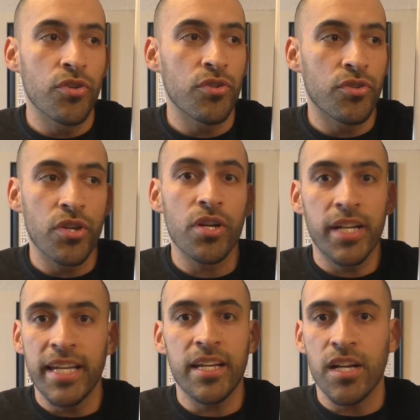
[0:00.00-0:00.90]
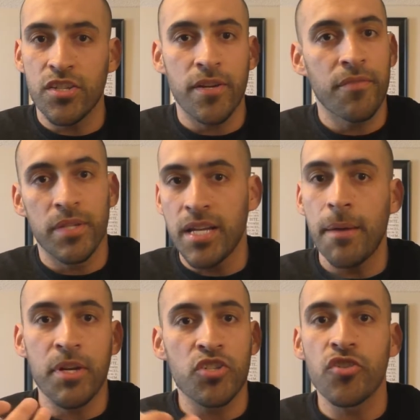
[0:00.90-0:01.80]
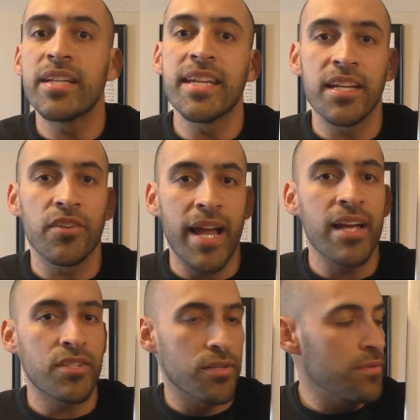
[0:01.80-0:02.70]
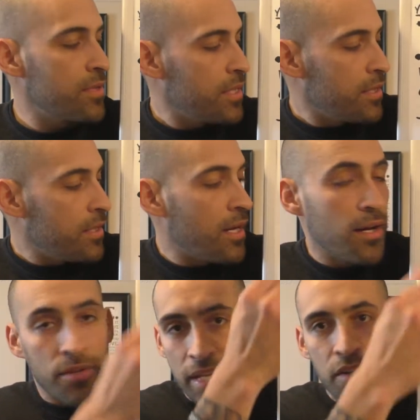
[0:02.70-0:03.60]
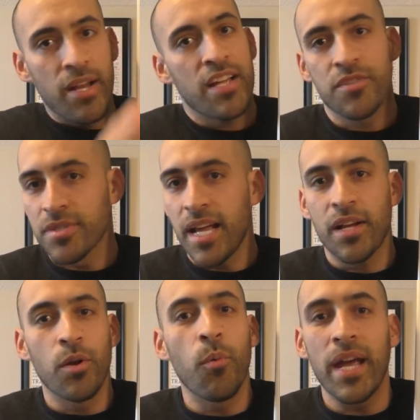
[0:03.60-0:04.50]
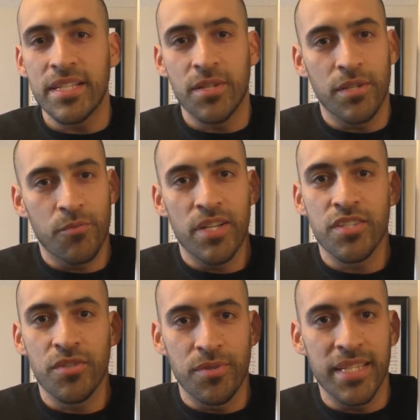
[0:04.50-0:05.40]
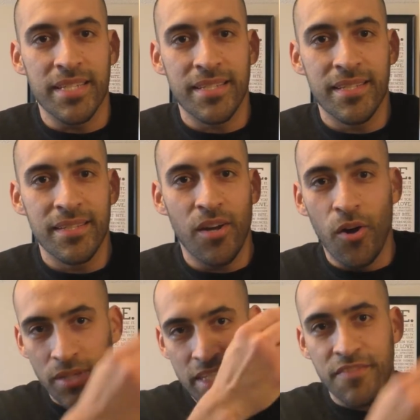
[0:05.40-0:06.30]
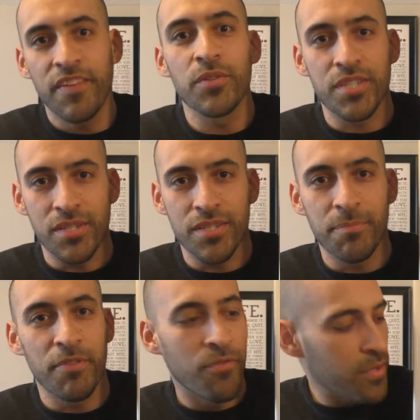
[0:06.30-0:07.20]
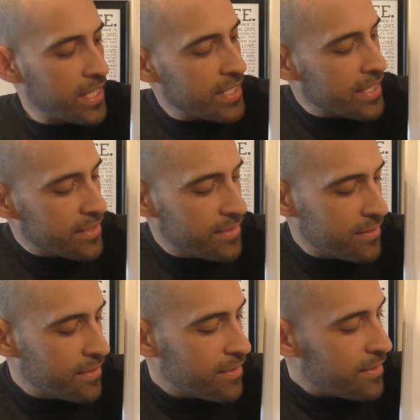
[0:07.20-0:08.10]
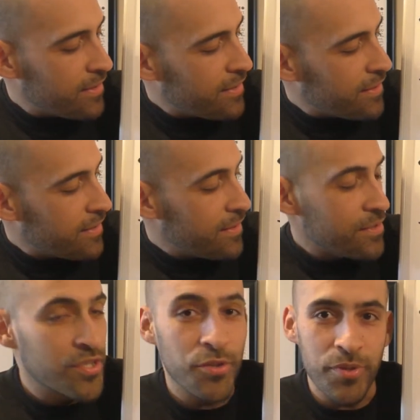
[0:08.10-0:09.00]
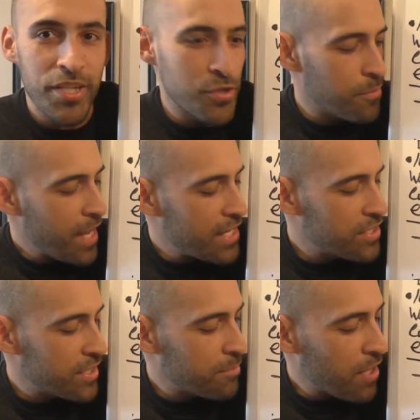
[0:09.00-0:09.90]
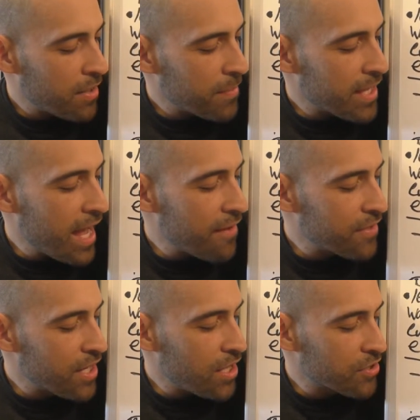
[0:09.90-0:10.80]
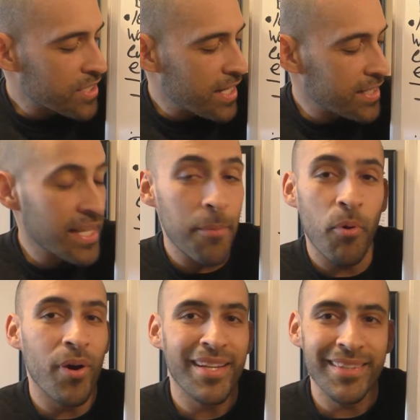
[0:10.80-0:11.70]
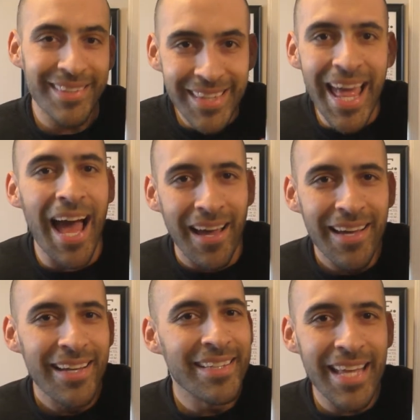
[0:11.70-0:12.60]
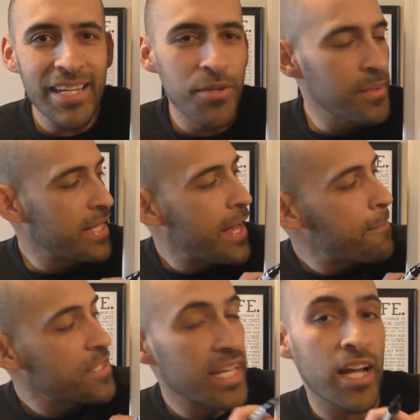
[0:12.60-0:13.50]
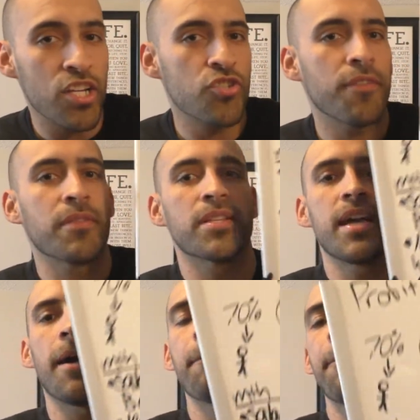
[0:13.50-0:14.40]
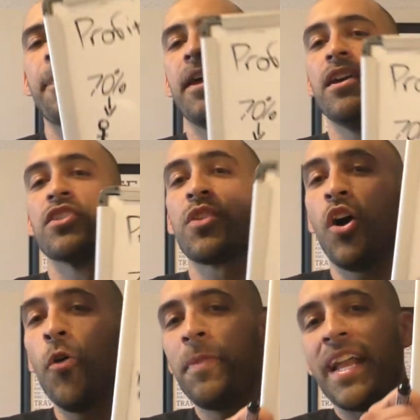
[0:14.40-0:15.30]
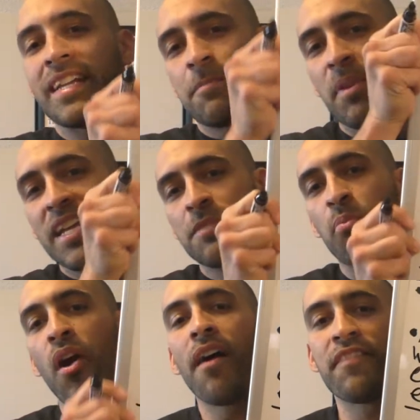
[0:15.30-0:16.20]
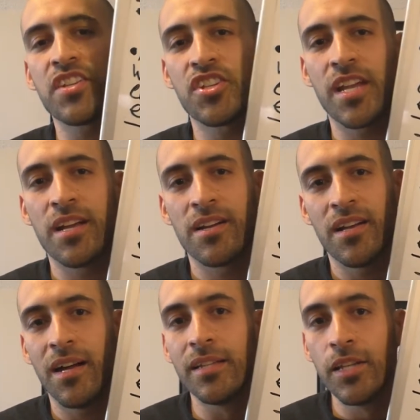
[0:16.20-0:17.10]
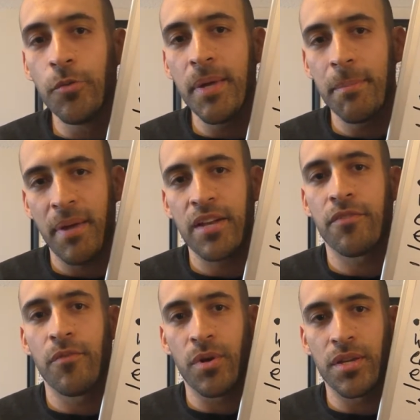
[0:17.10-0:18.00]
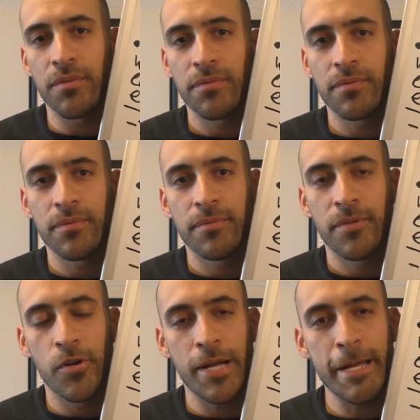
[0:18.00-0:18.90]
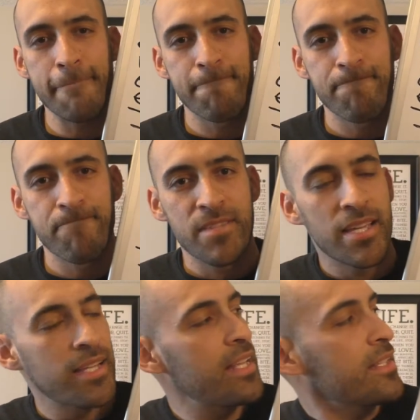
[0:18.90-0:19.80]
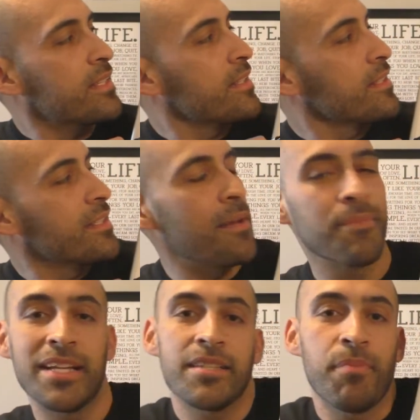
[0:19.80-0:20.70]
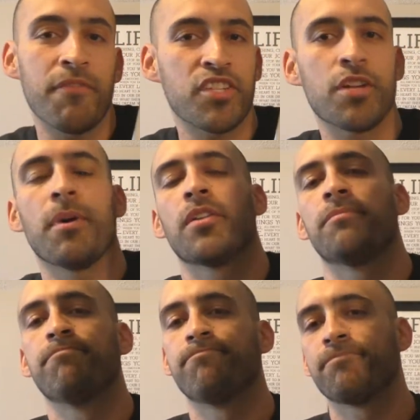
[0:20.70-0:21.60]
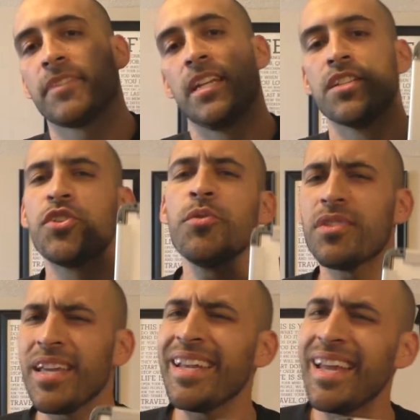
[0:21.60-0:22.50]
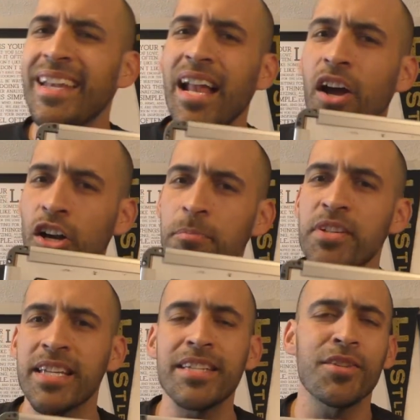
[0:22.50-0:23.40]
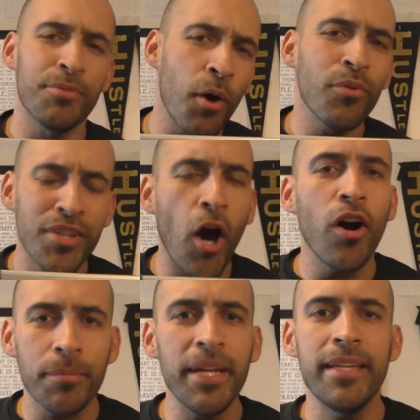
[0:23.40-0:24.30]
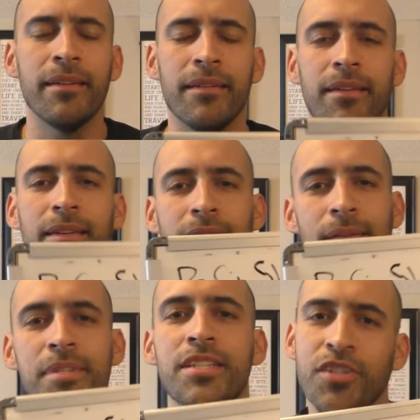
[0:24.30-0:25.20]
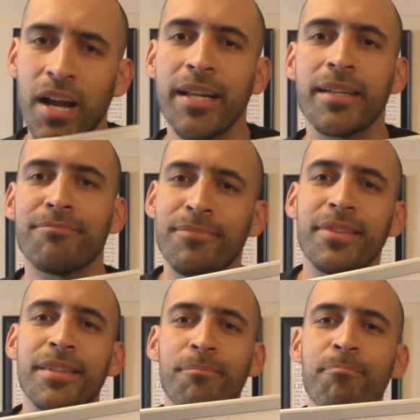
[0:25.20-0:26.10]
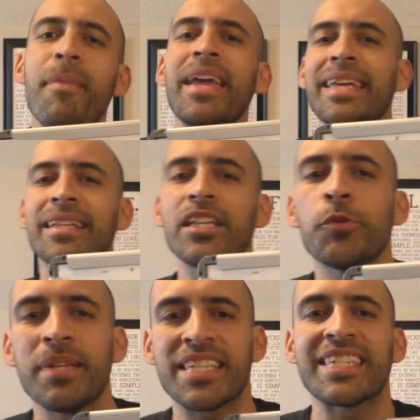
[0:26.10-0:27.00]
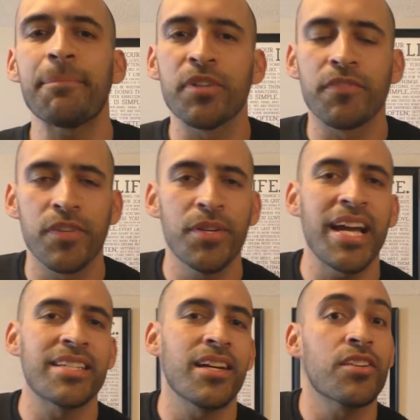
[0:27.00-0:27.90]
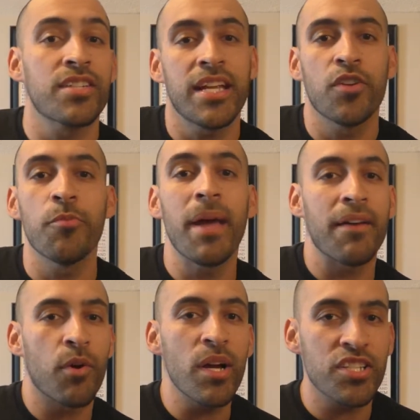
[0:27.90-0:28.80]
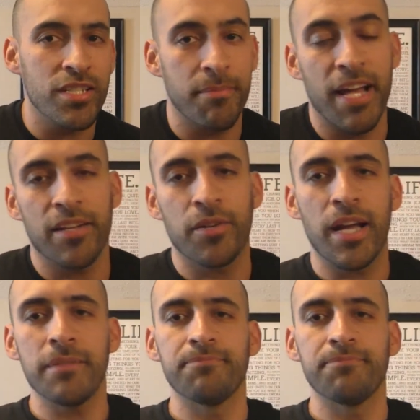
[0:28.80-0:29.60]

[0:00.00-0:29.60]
they're going to get cut straight from the top, go straight to international. International is not going to wait till it runs through all these filters before they get. Shoot, could you imagine? It'd probably be half a dollar sign at that point. Nah, they ain't doing that. They cut it straight from the top. So I hope that explains profit share a little bit better for you. Okay, and that's the profit share model. And not 100%, so don't dog me. Just trying to make it a little bit simpler for you guys to understand who may have questions about it, okay?